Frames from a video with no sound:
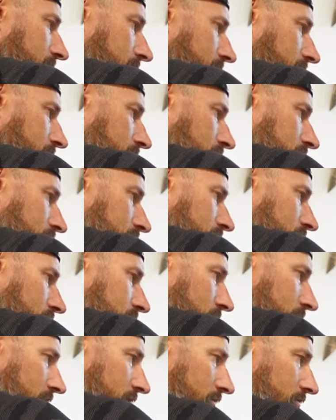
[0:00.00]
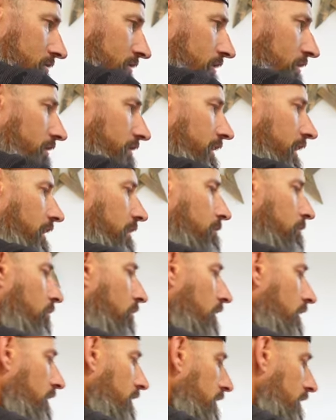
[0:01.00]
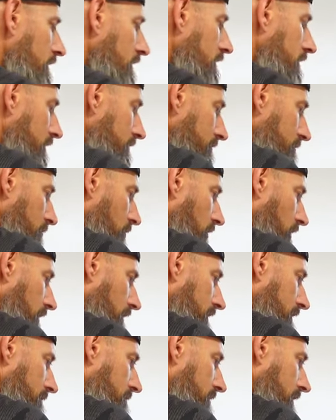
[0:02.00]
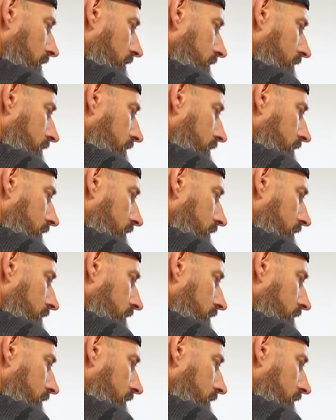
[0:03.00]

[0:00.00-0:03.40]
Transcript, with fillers: Mm -hmm. it should go down more. Goes more. Keep going.